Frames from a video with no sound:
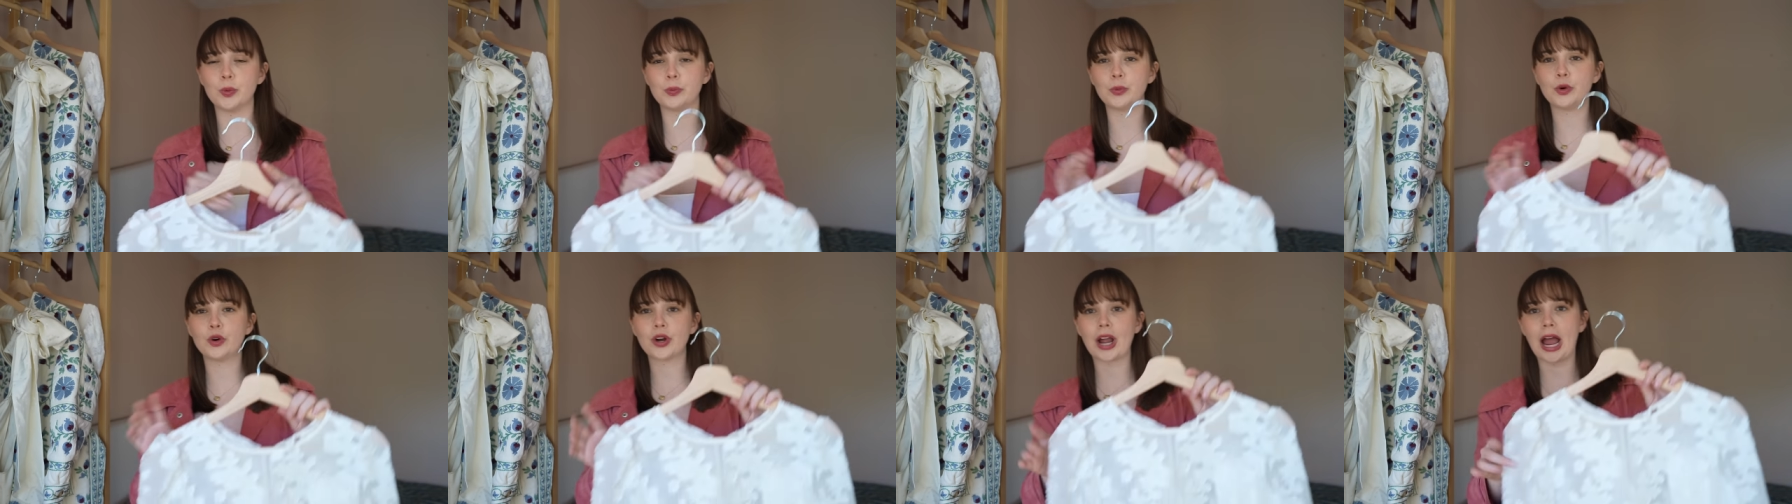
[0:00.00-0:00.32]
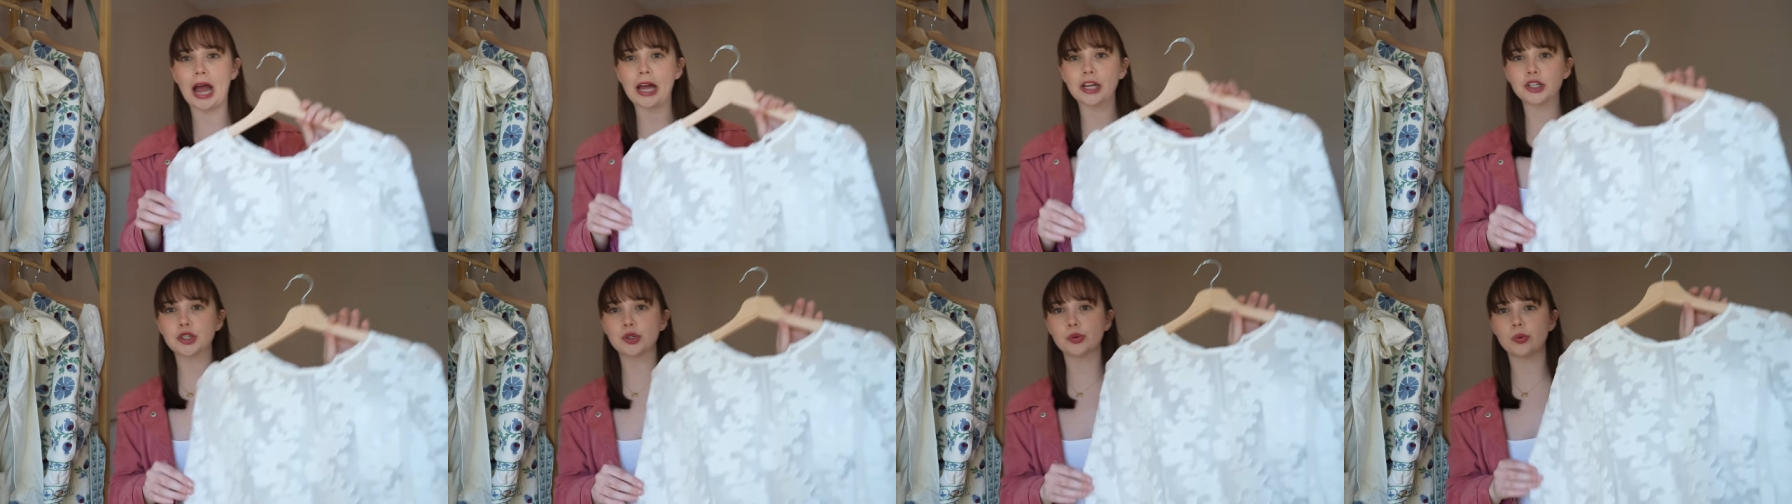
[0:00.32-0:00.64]
more
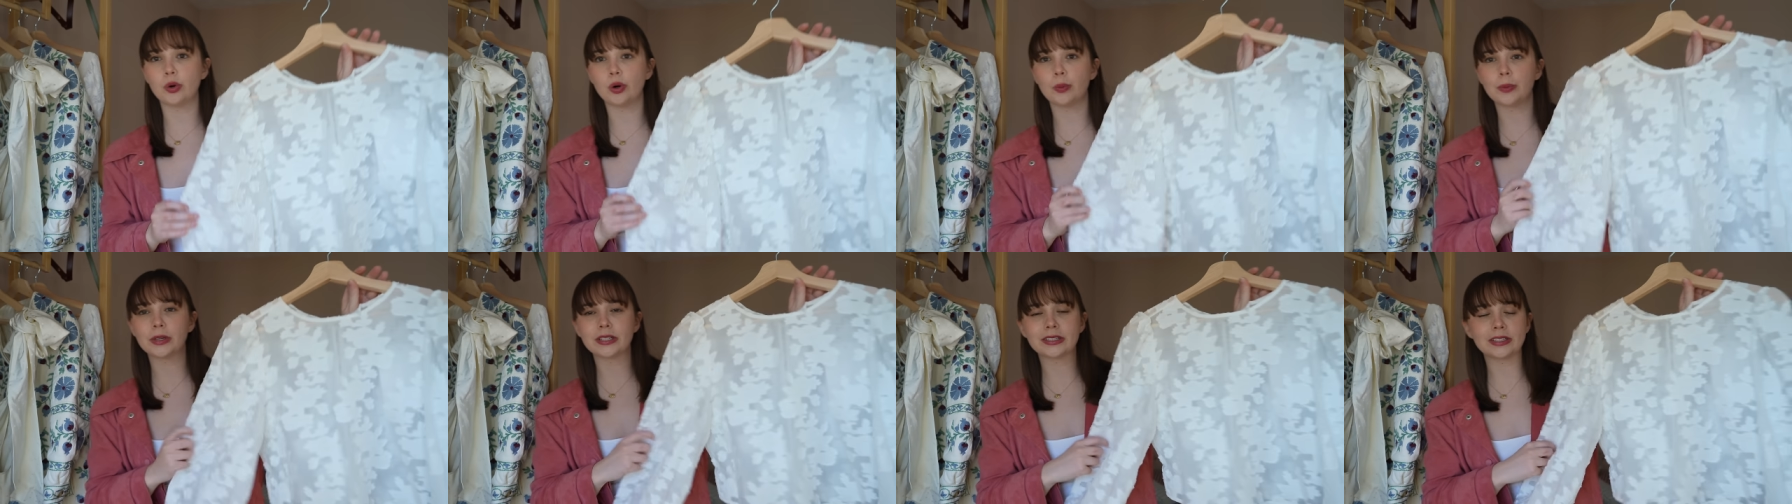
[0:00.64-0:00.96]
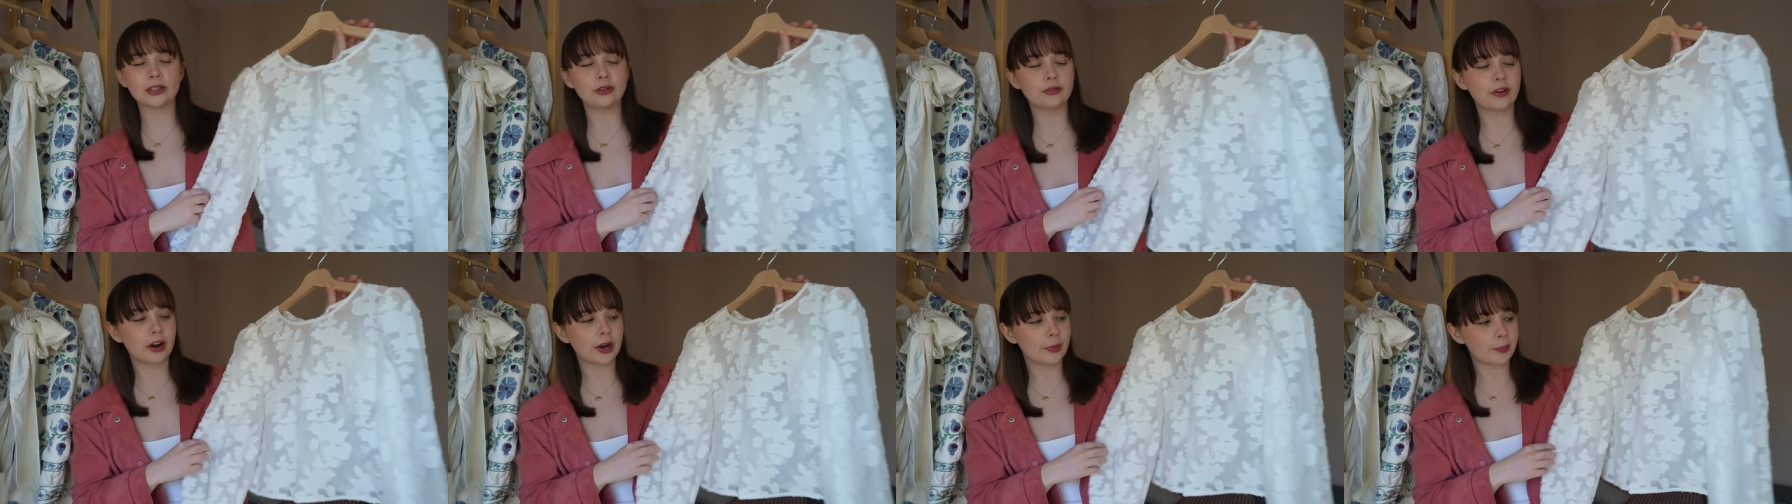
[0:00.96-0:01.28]
casual, but
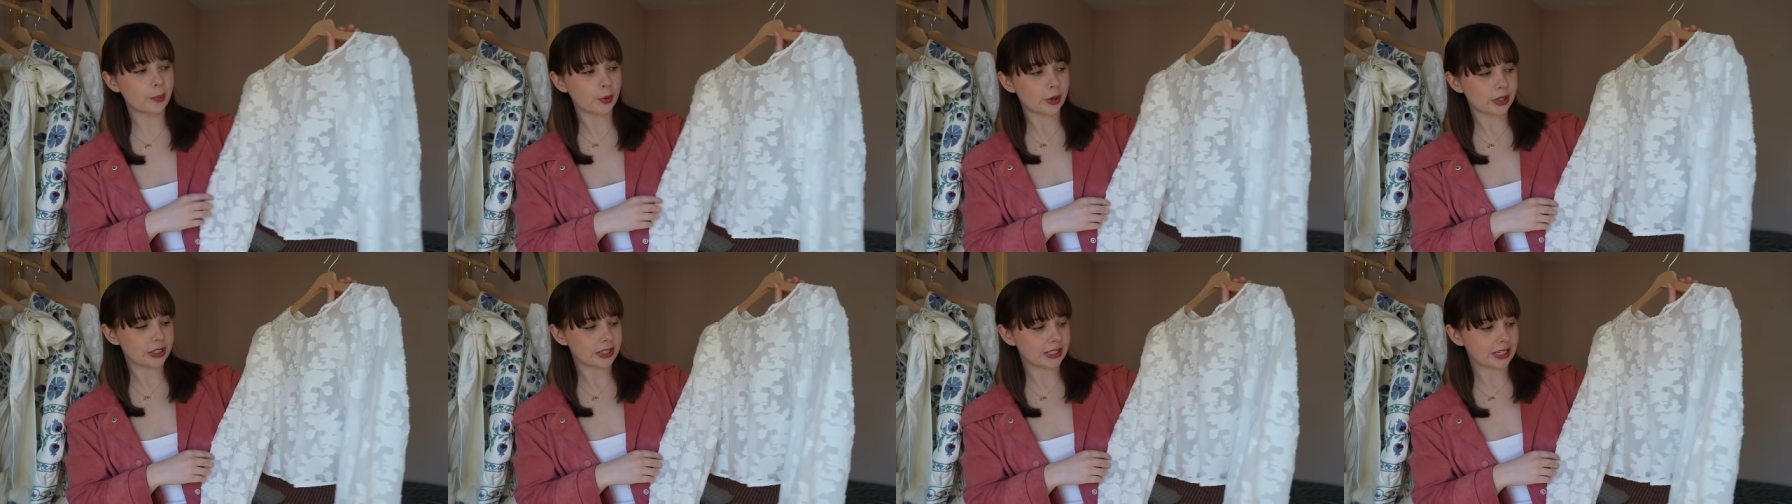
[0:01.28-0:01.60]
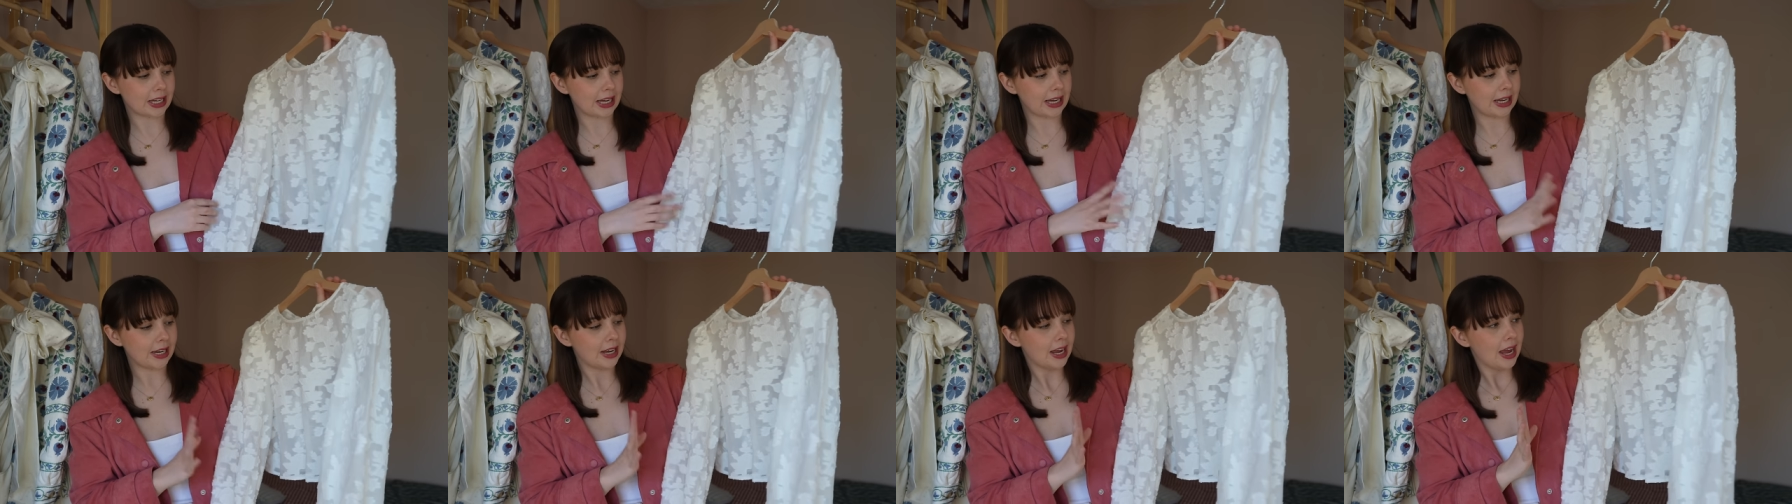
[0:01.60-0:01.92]
still very
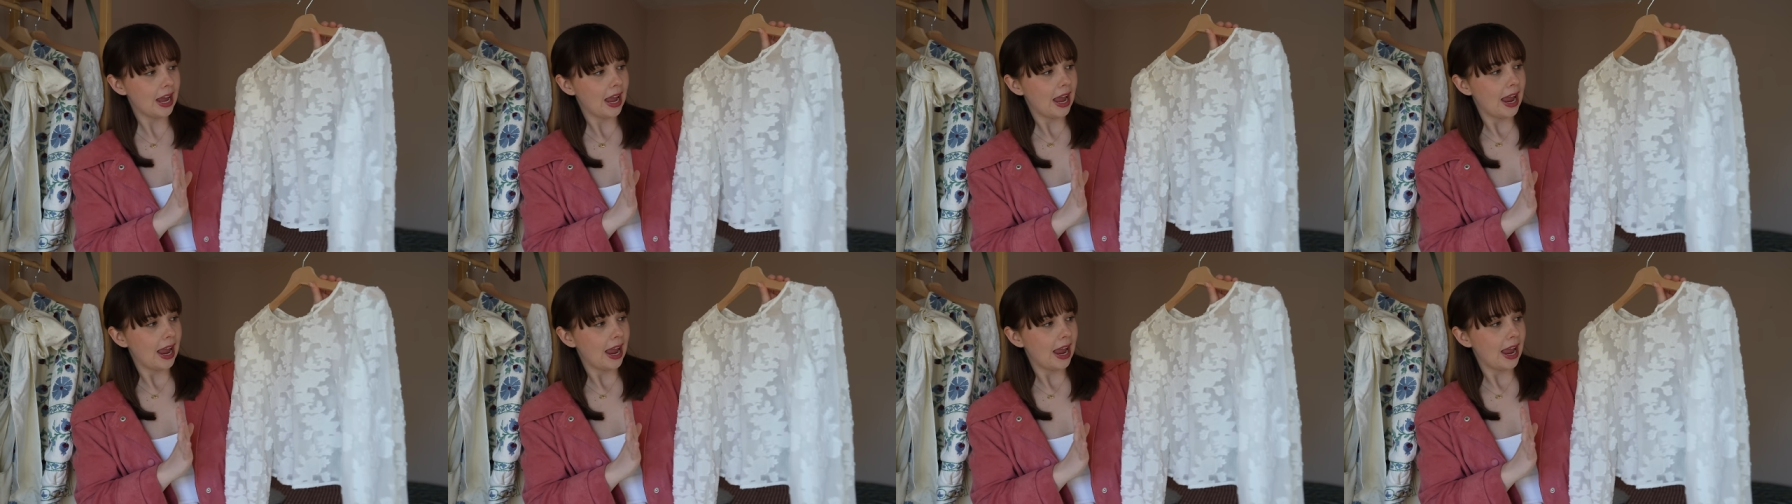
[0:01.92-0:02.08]
pretty.